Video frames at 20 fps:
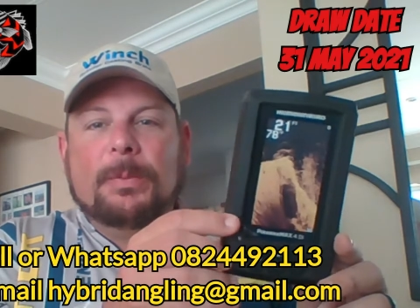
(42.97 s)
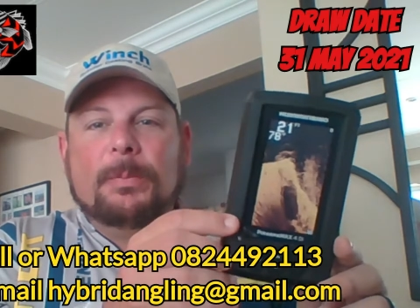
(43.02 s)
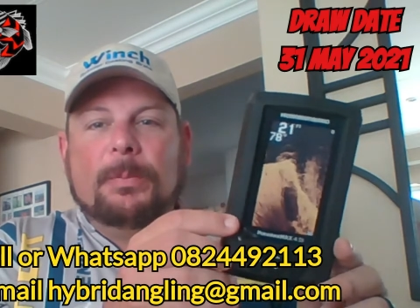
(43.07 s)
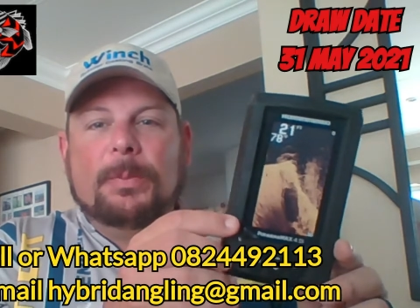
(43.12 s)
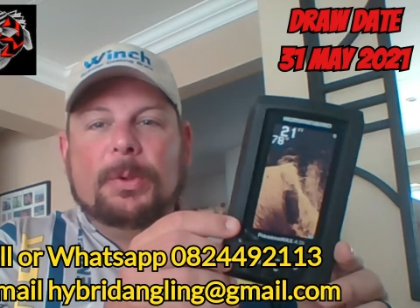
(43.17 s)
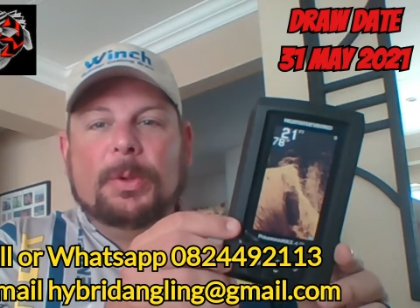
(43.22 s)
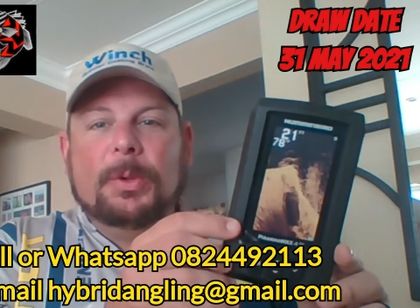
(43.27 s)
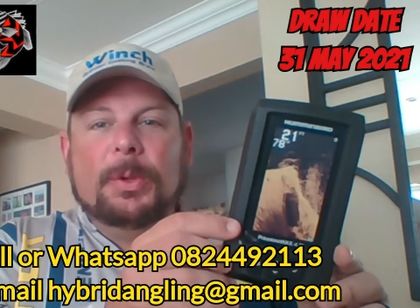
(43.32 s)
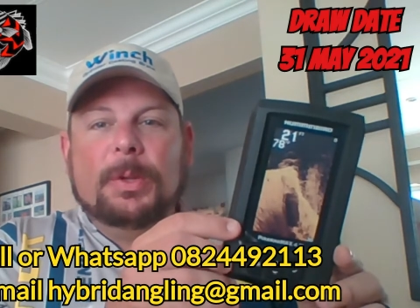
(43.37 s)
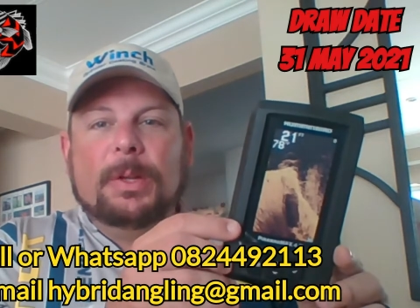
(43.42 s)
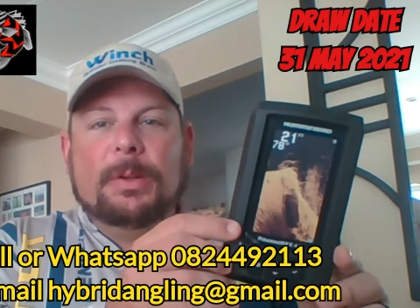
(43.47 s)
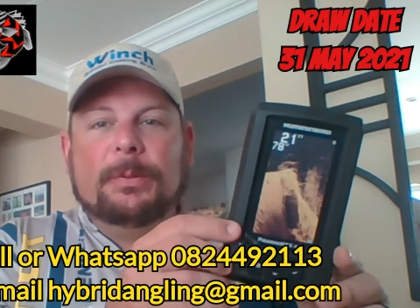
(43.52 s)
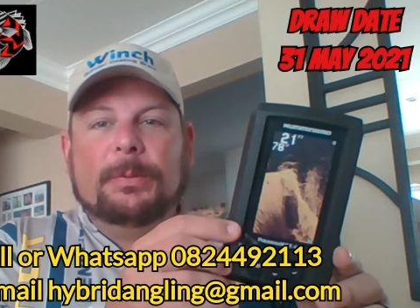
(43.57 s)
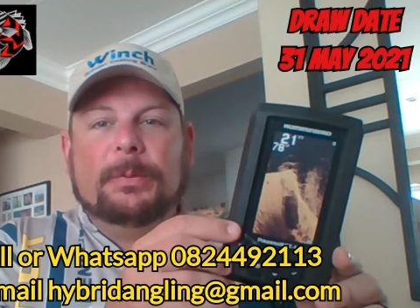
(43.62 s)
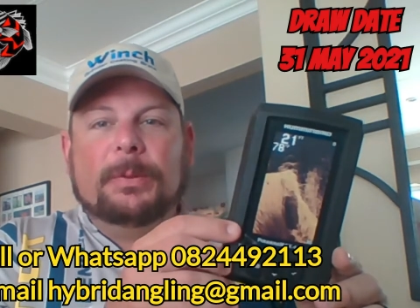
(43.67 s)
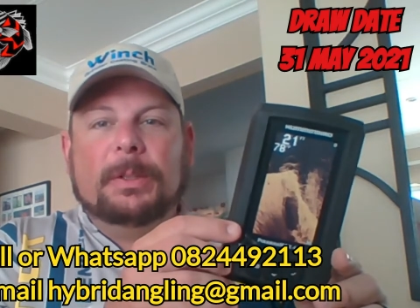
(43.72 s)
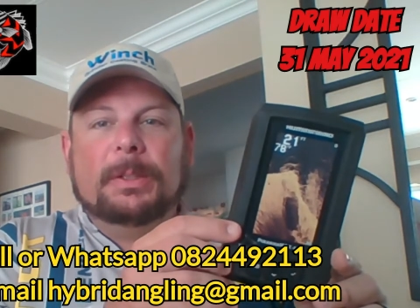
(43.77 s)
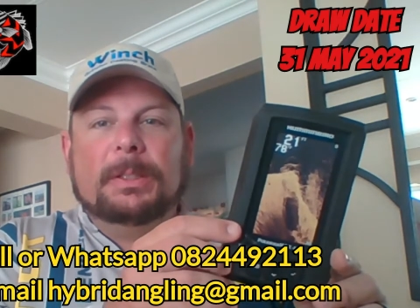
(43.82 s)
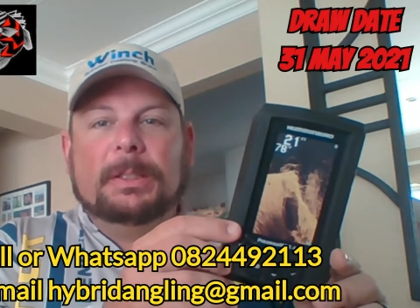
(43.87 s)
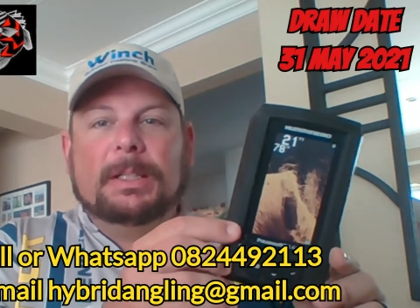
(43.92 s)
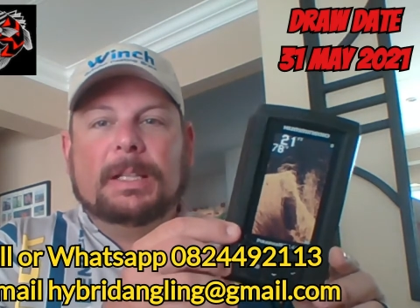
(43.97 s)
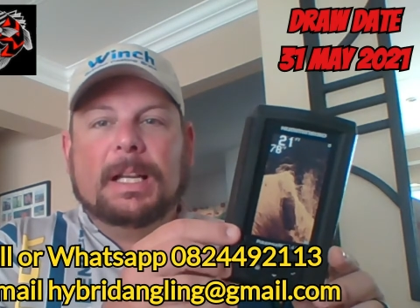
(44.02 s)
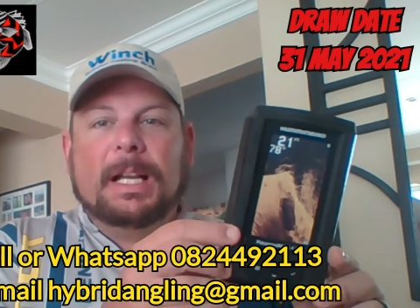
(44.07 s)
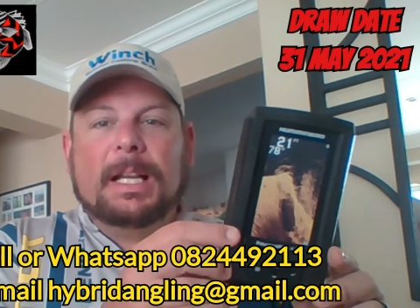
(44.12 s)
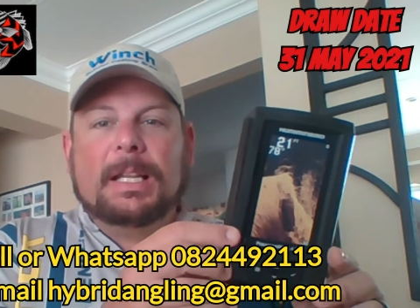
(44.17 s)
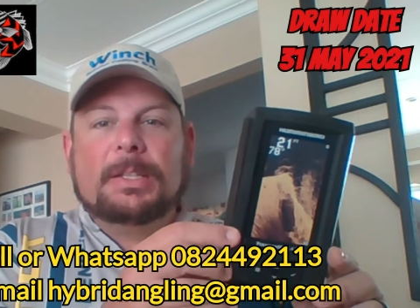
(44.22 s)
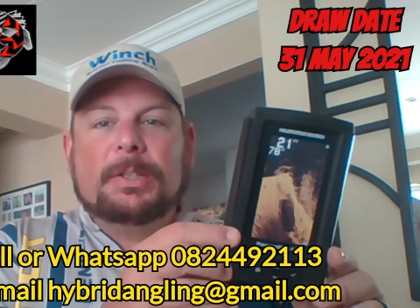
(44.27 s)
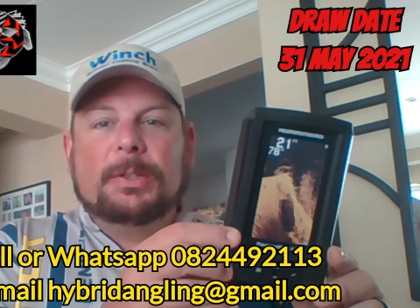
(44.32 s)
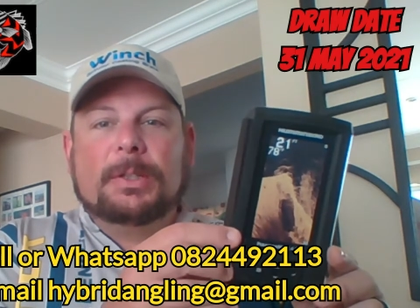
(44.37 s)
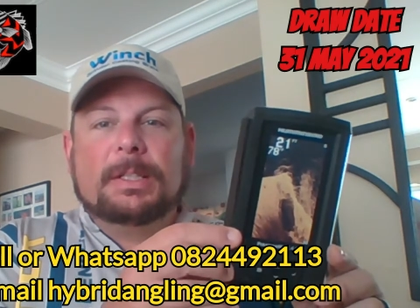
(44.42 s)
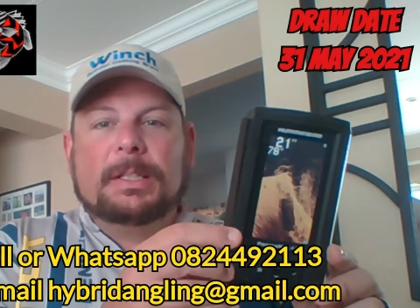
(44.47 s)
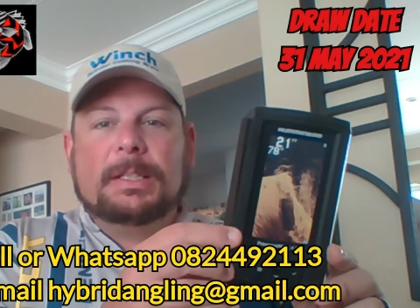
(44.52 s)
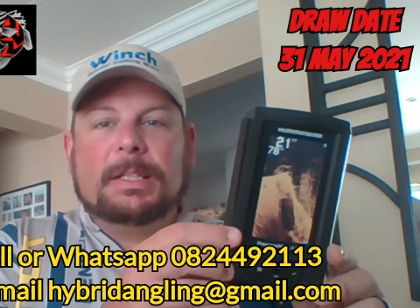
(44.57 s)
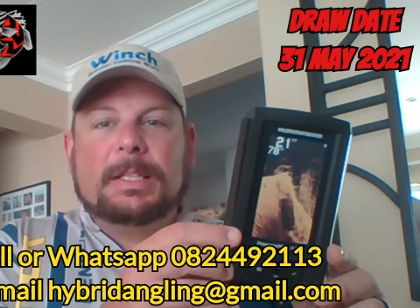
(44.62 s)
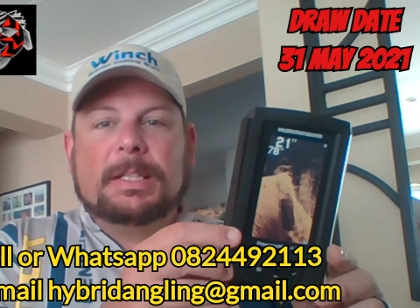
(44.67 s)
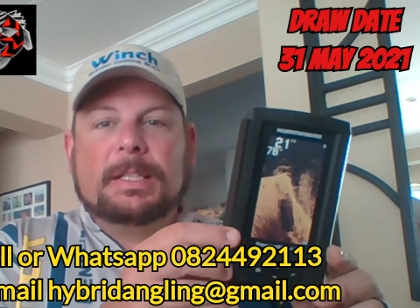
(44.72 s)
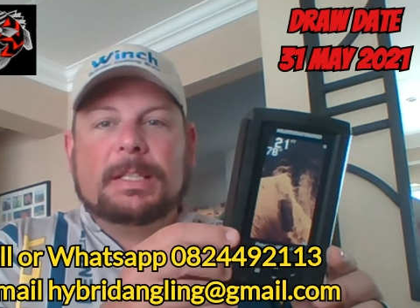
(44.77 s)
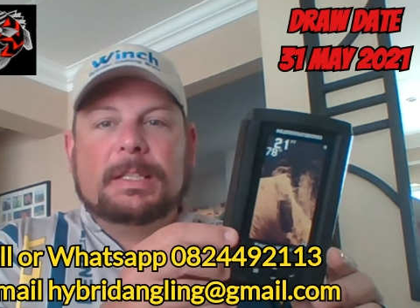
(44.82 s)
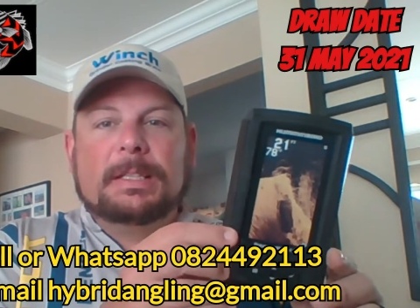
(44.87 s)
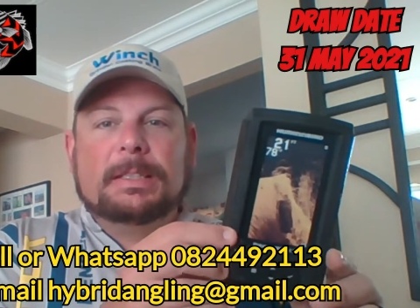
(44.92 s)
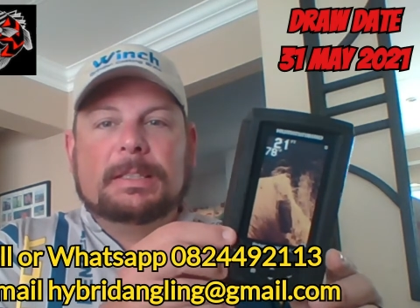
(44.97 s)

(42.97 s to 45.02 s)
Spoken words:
Beautiful. Guys, look at this.